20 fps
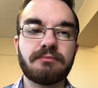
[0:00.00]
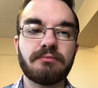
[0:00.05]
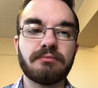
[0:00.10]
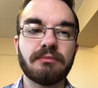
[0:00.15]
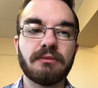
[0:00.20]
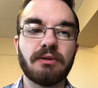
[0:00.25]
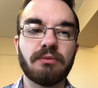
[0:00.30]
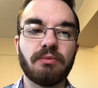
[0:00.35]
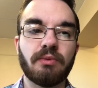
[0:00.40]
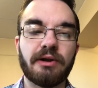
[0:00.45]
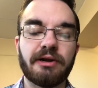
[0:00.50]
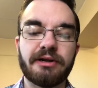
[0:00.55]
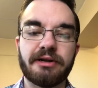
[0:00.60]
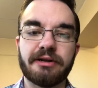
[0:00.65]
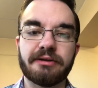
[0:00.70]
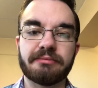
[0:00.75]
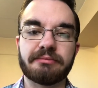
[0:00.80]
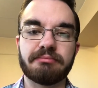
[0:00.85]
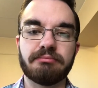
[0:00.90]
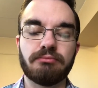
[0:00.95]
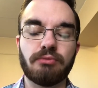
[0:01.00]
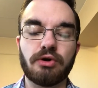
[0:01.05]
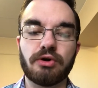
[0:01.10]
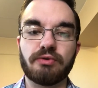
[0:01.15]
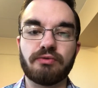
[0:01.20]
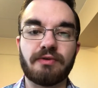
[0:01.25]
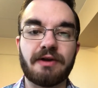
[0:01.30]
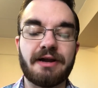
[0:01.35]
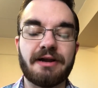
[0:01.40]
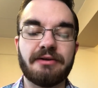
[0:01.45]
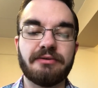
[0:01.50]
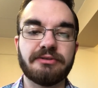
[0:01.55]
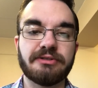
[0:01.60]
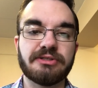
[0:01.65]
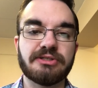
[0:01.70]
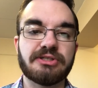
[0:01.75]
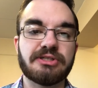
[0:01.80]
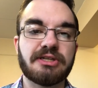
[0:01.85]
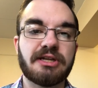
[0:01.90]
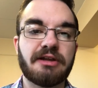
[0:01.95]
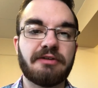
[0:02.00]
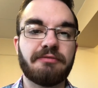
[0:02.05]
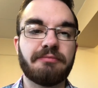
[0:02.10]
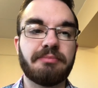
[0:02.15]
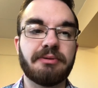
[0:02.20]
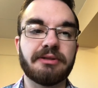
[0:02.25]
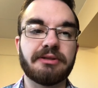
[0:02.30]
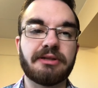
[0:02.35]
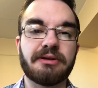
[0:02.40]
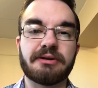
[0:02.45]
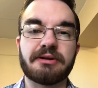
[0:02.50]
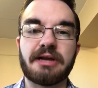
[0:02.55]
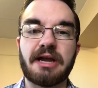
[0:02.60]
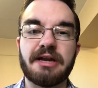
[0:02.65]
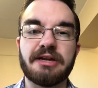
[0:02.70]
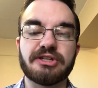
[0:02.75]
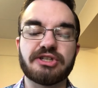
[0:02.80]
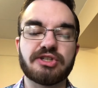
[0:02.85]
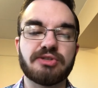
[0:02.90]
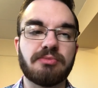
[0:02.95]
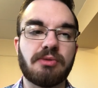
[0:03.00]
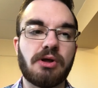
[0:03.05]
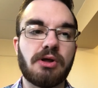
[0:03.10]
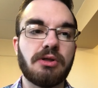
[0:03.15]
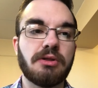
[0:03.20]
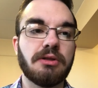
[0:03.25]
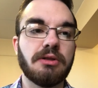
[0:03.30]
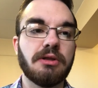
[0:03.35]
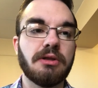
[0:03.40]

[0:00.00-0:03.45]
where they're more round and stuff, but they're kind of small.